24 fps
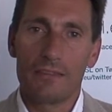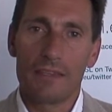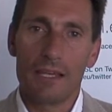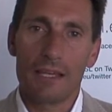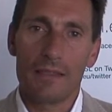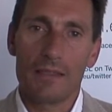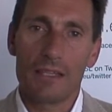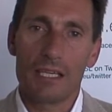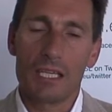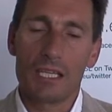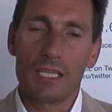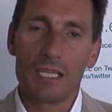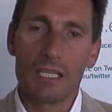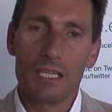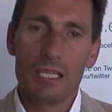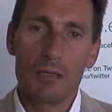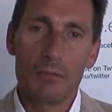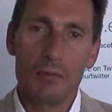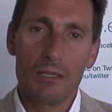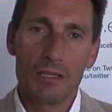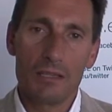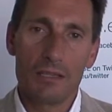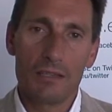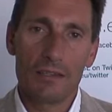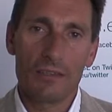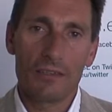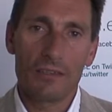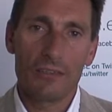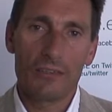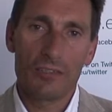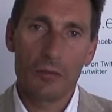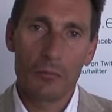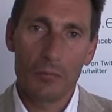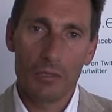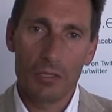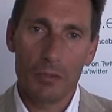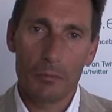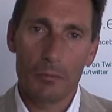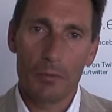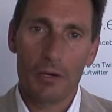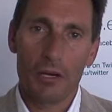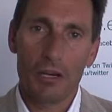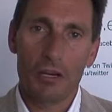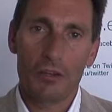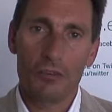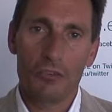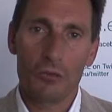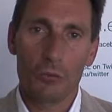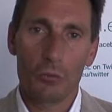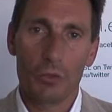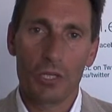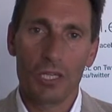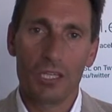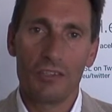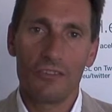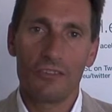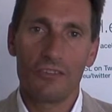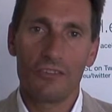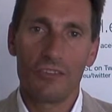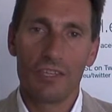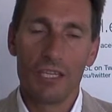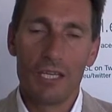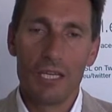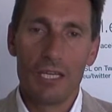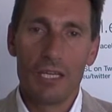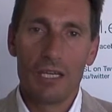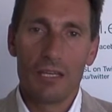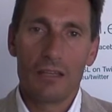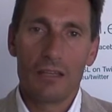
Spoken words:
that they inhibit the similar pathways.